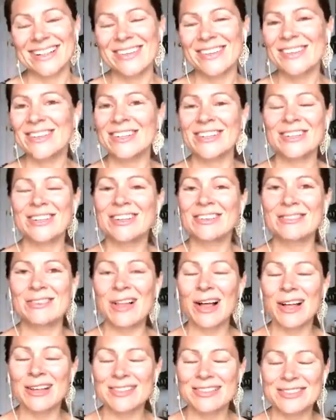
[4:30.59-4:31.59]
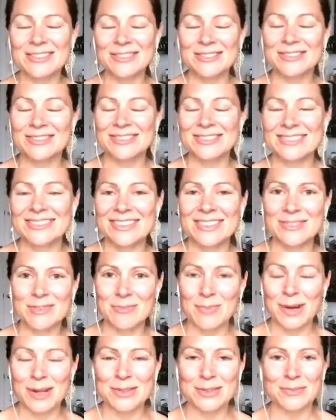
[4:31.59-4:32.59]
well, then you have lots of
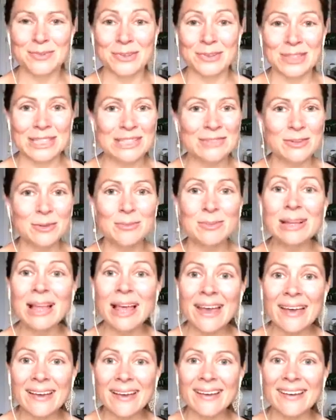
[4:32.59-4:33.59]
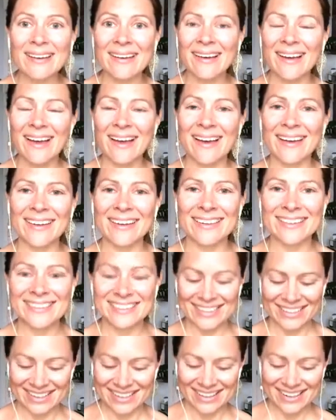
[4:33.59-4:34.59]
different possibilities for playing
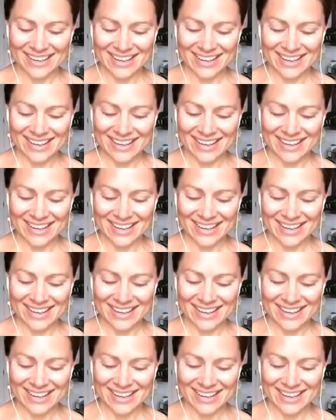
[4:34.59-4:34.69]
and